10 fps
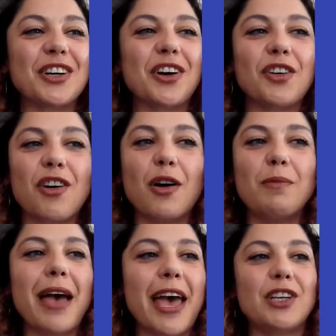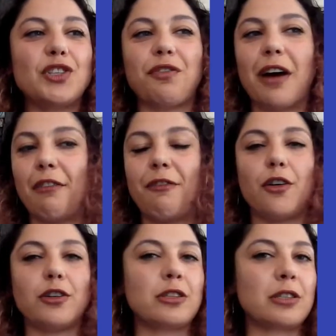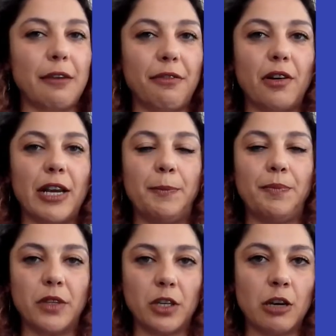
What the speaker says: So Chrome, Edge, Firefox, Safari,